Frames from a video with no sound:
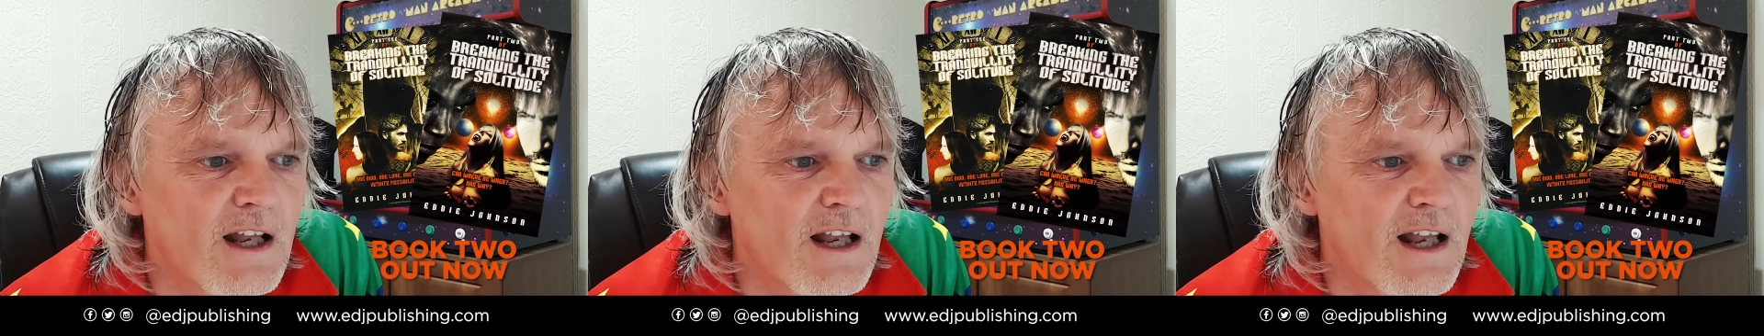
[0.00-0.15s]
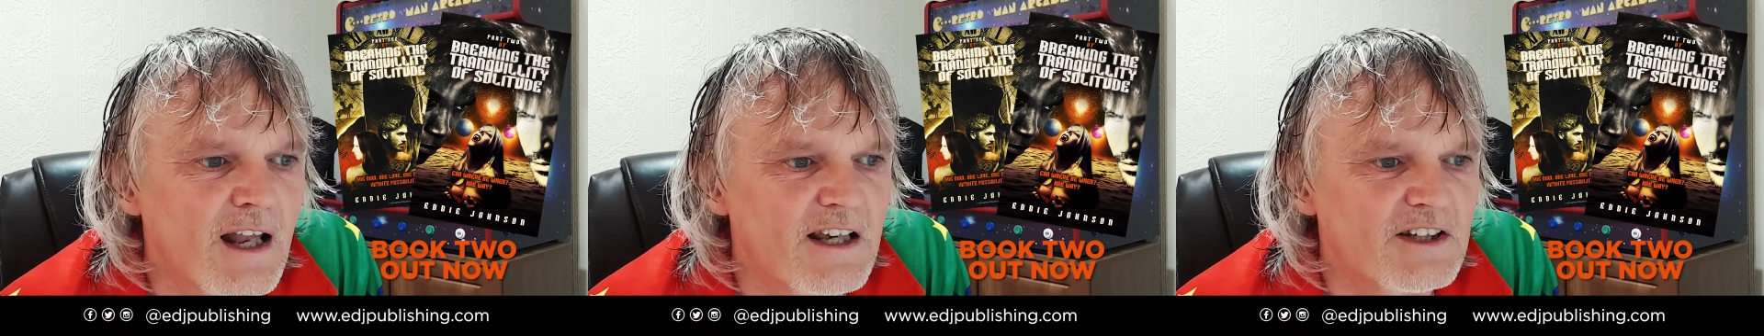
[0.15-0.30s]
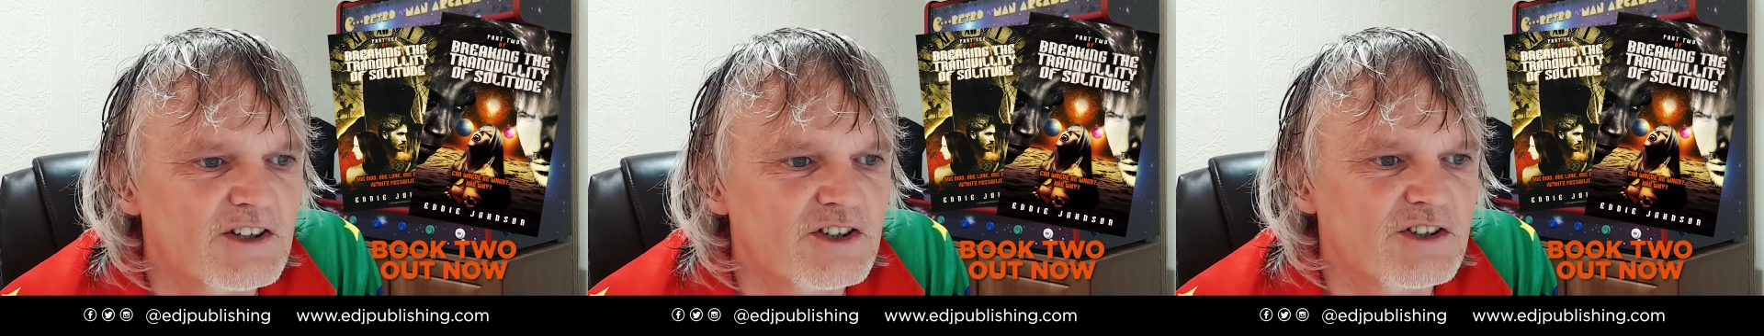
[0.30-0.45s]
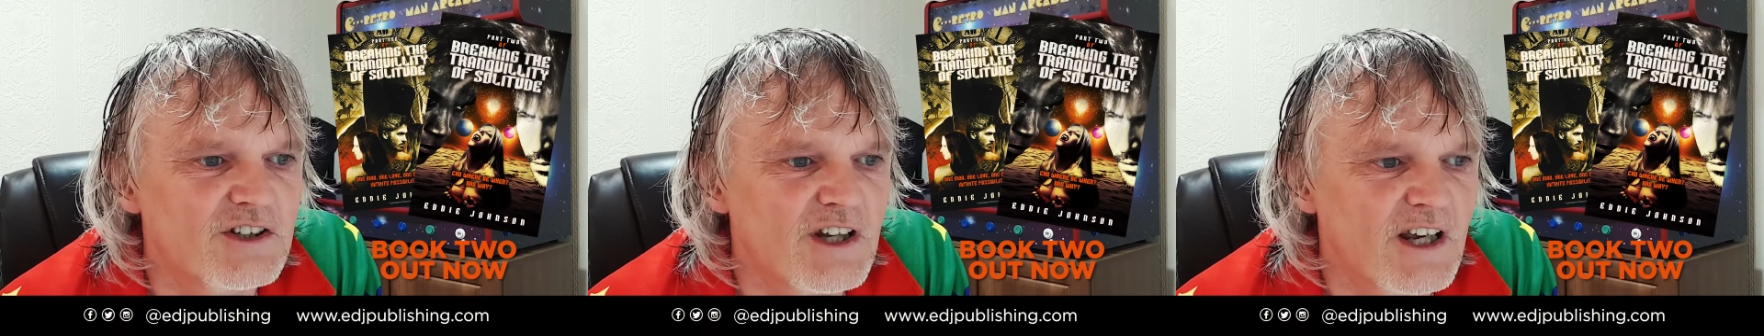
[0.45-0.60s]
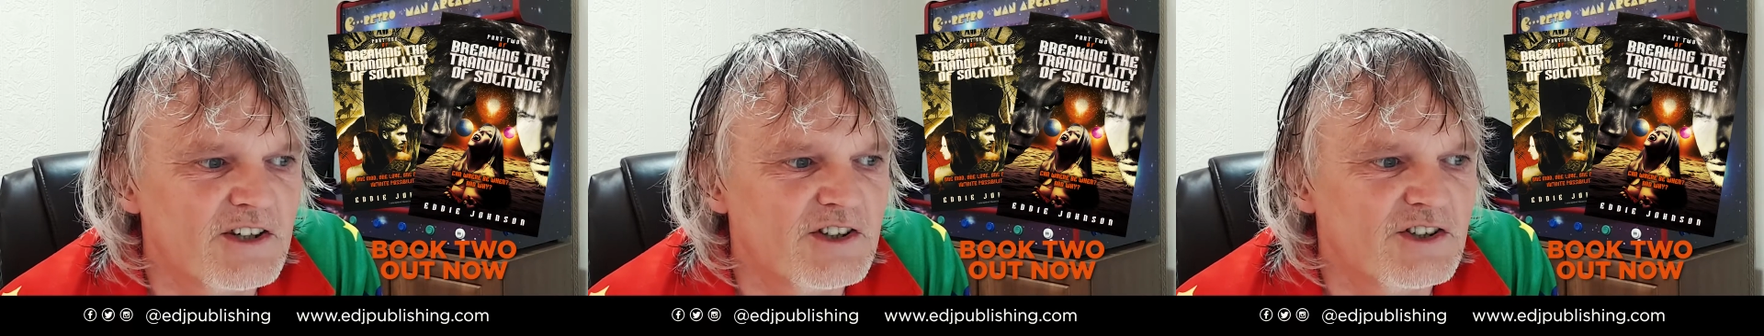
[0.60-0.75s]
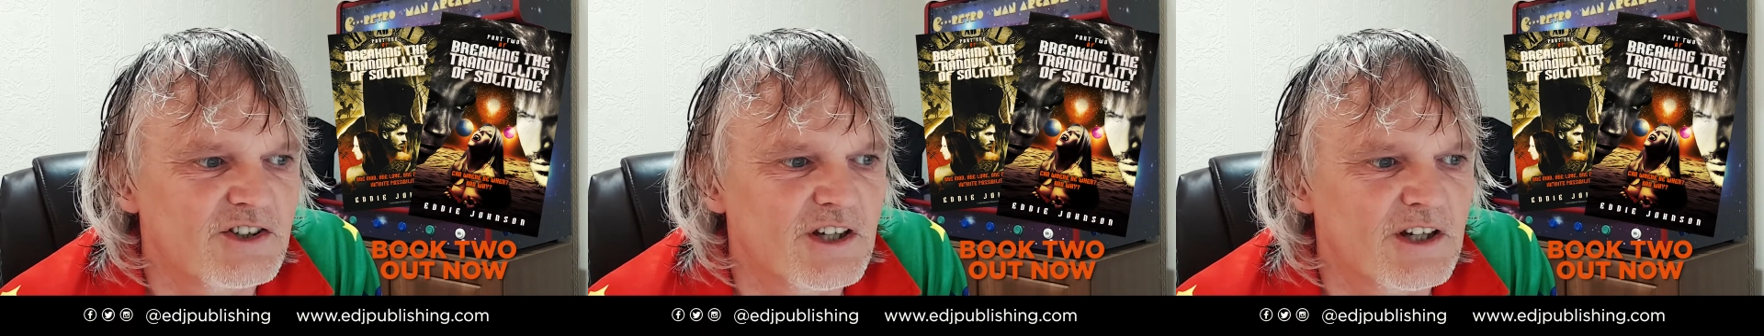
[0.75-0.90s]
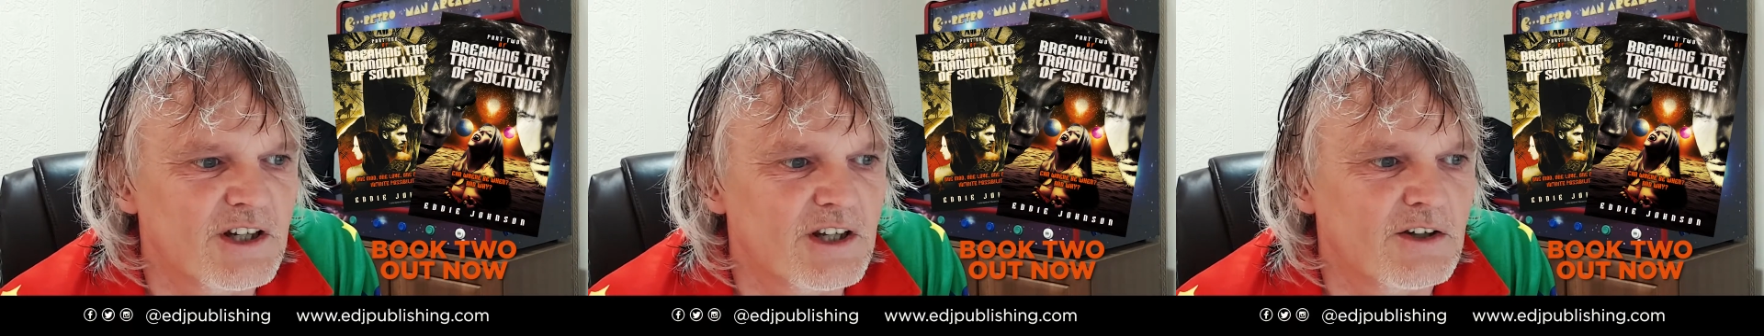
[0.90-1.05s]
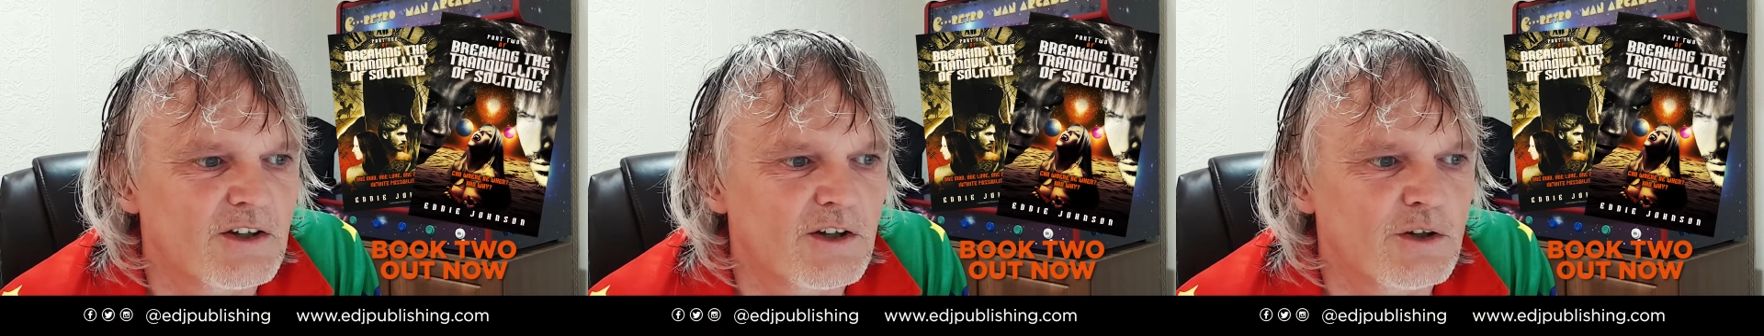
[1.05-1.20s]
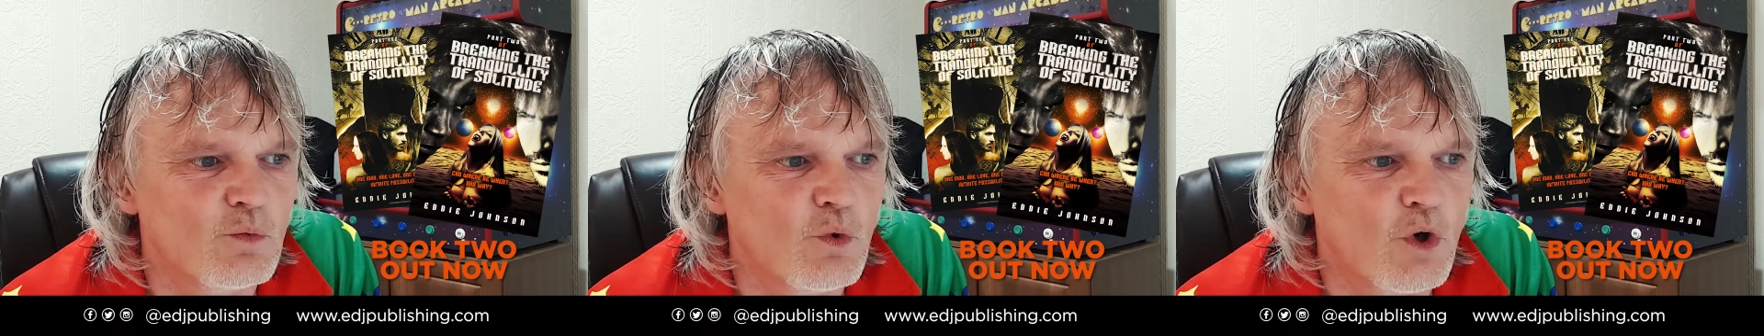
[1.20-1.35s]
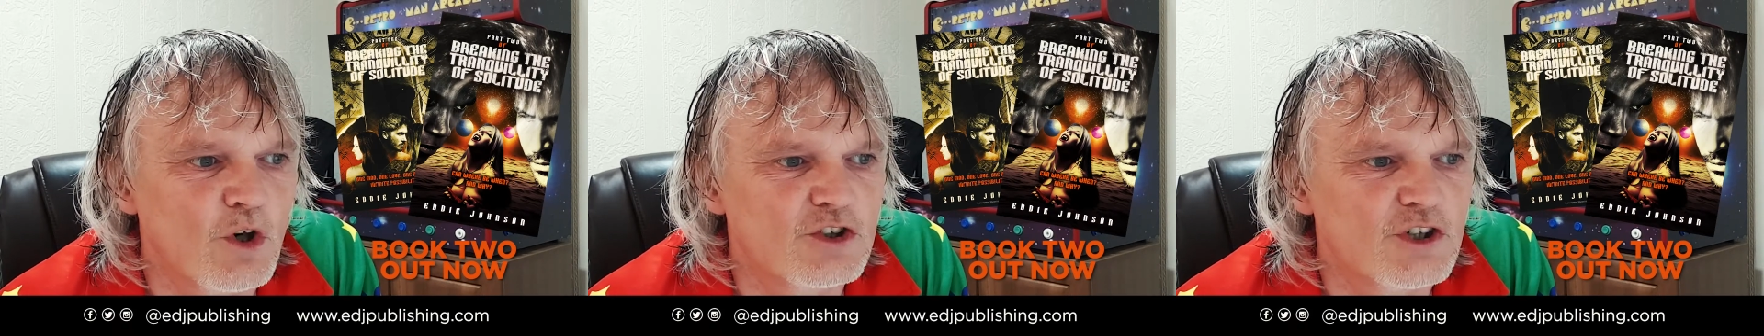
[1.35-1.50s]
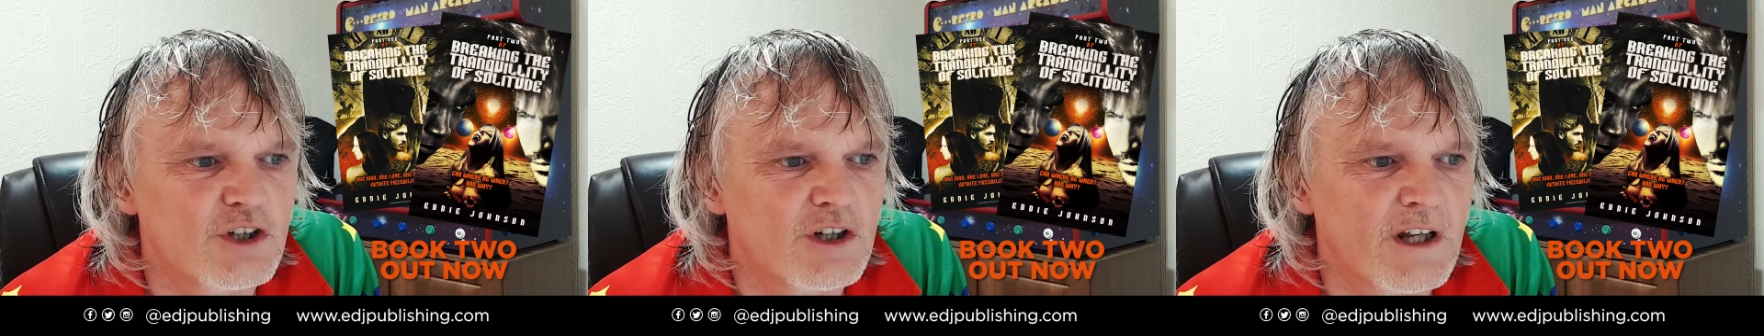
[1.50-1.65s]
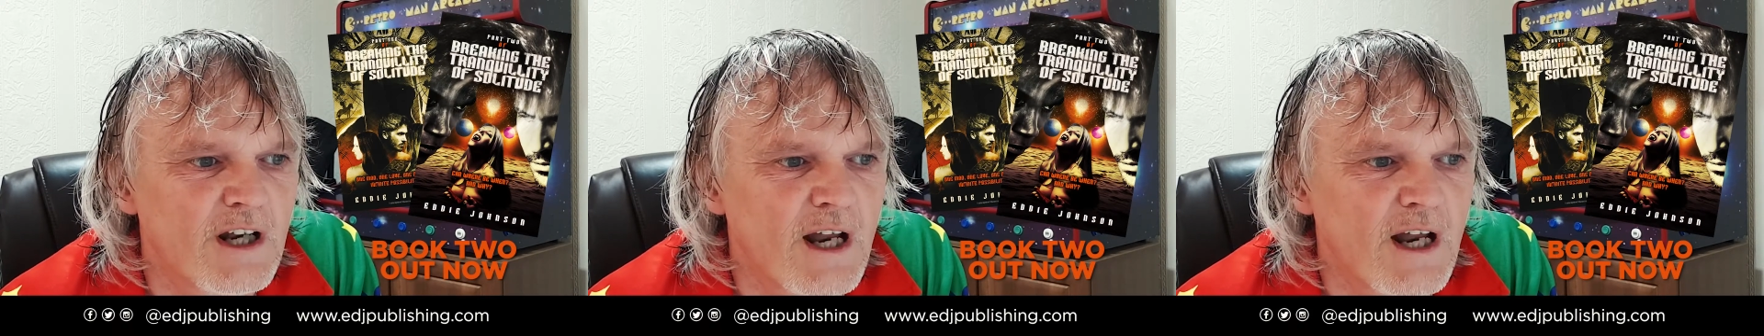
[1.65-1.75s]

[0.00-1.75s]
less testing than watching